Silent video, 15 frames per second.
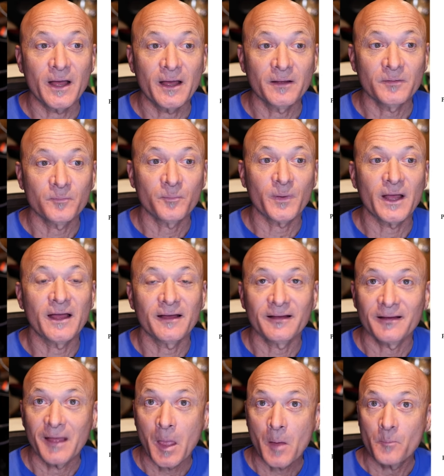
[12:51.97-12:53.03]
bam,
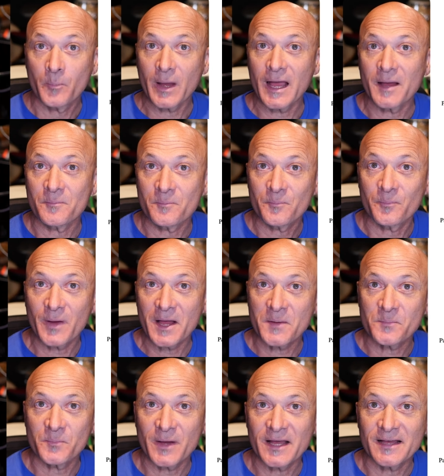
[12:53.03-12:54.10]
bam, bam,
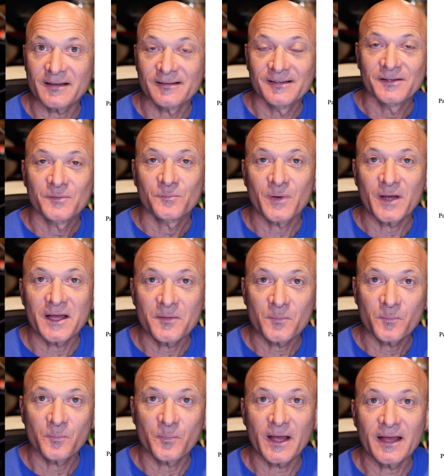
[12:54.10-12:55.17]
bam, bam, bam,
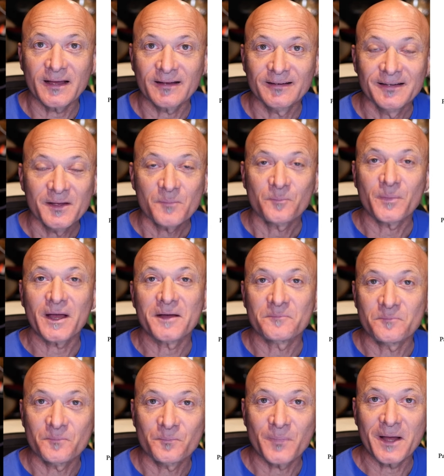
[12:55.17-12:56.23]
bam,
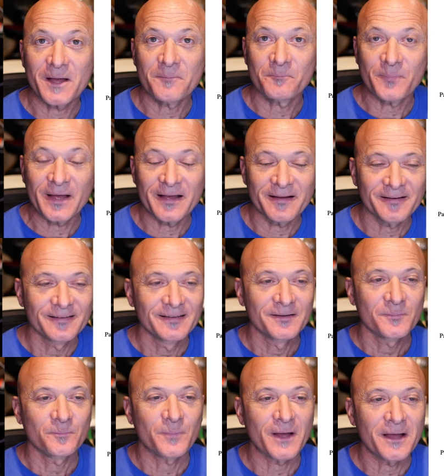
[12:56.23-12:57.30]
bam, bam, bam,
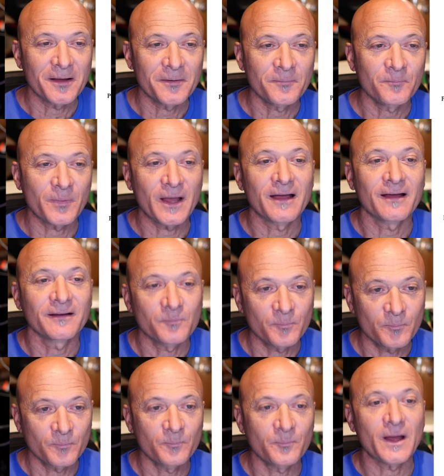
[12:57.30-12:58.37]
bam,
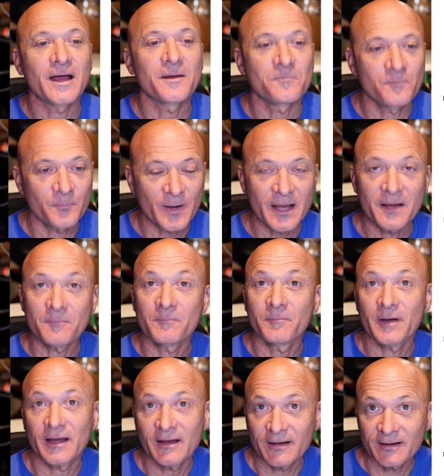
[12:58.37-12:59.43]
bam, bum bum
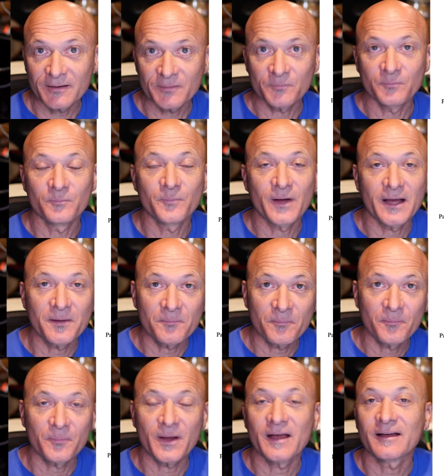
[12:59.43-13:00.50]
bum
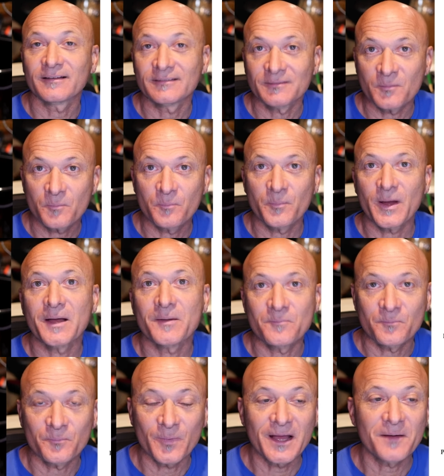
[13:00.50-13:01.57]
bum bum
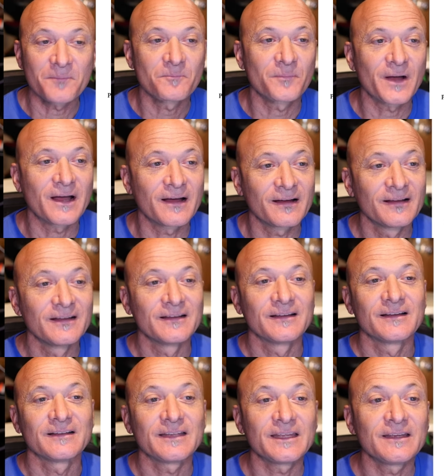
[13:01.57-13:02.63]
bum bum bum
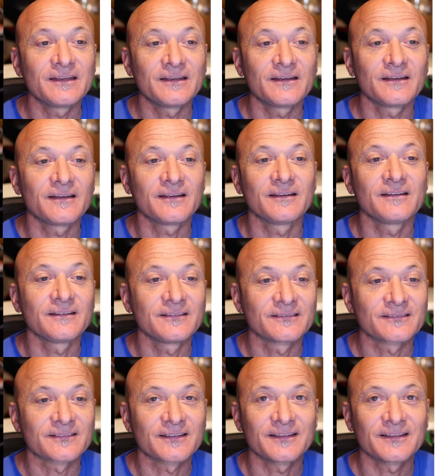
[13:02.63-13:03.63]
e e